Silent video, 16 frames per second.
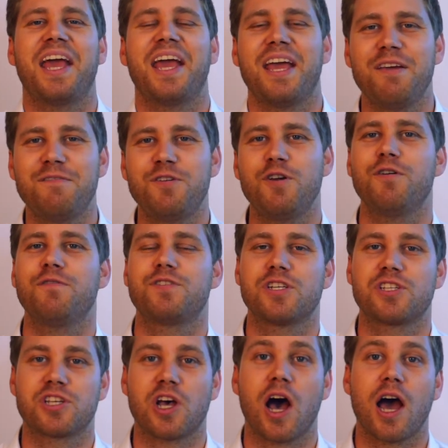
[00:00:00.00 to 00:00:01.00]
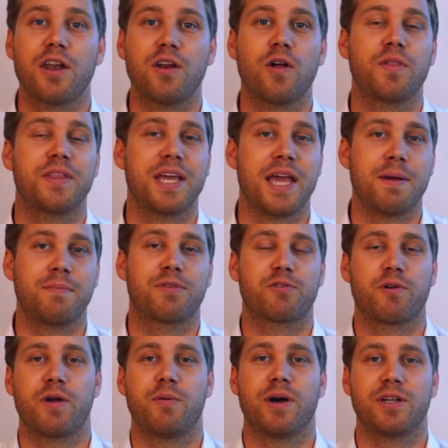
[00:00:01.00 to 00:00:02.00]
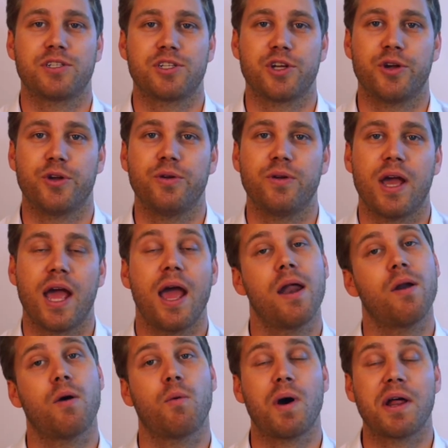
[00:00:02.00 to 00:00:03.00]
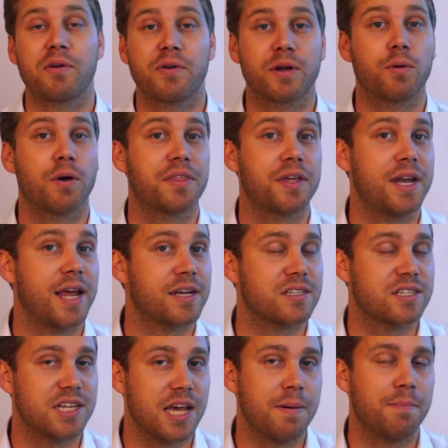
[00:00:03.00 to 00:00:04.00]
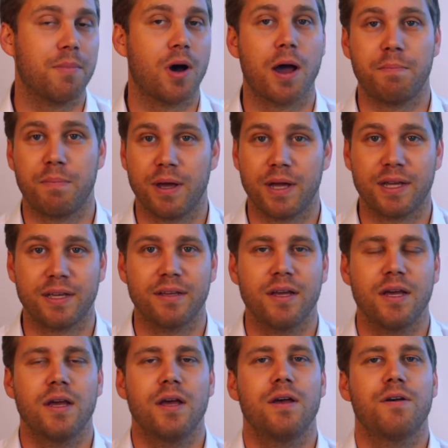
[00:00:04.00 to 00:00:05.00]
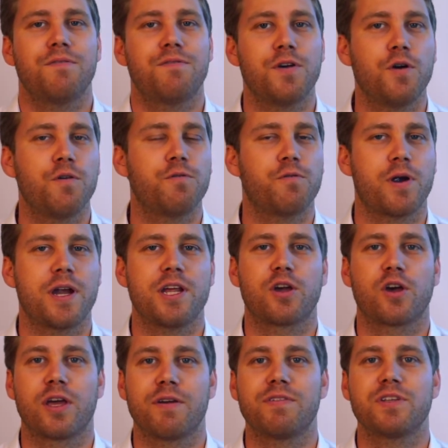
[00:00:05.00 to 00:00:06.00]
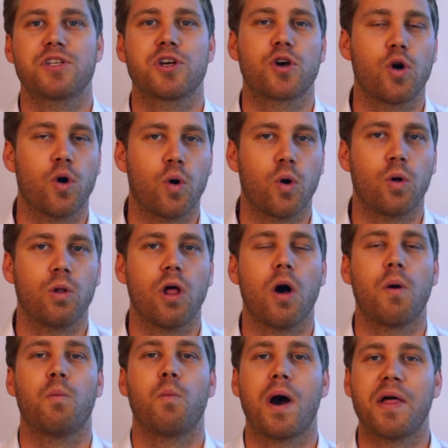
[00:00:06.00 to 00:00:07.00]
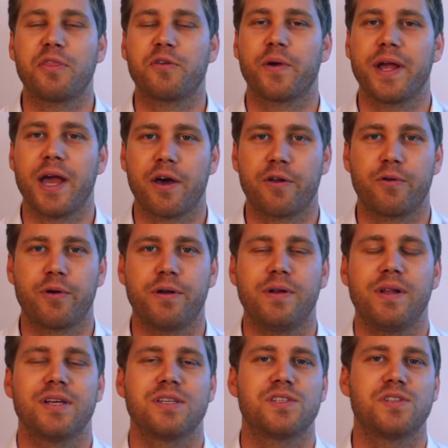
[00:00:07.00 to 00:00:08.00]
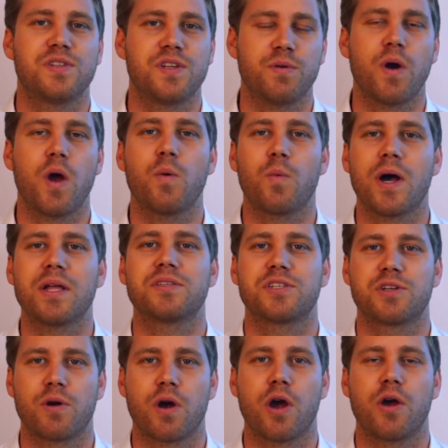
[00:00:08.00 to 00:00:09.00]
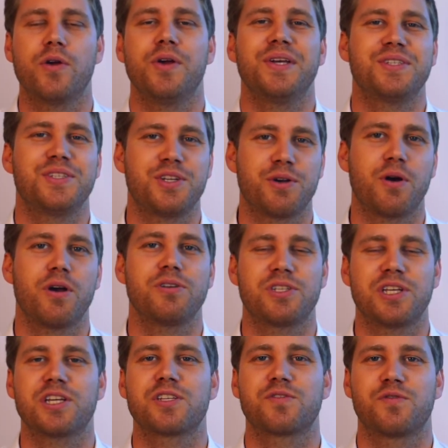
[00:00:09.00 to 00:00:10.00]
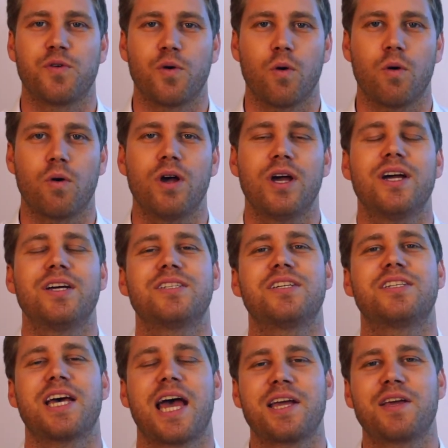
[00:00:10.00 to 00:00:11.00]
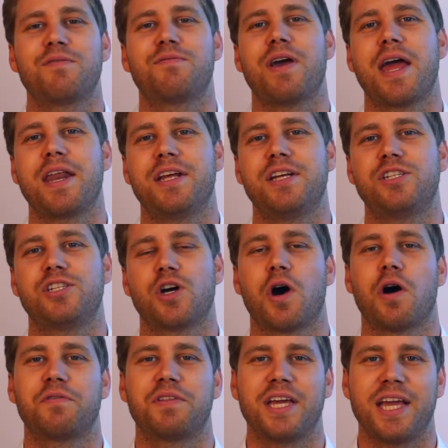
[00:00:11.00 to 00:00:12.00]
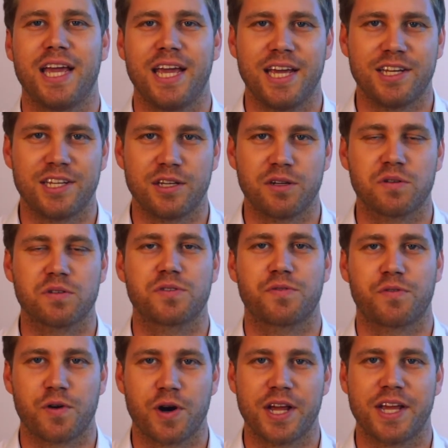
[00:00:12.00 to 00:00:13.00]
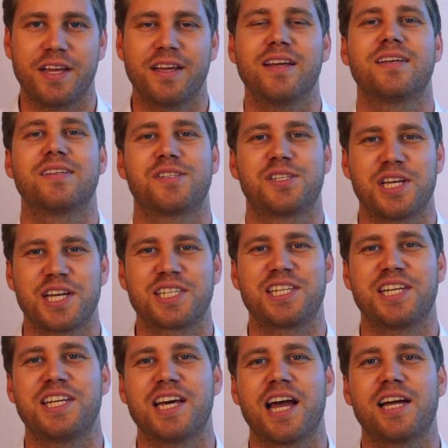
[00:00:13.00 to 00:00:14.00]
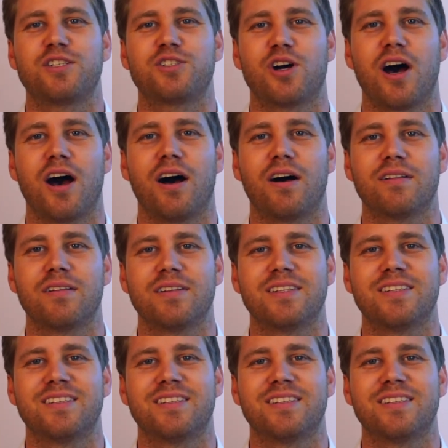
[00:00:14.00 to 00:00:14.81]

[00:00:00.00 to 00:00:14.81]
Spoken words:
If you have decided on the M312 and are wondering what the next step might be, feel free to give us a call on 1300 010 064 to take advantage of the eardeal's free 60-day trial.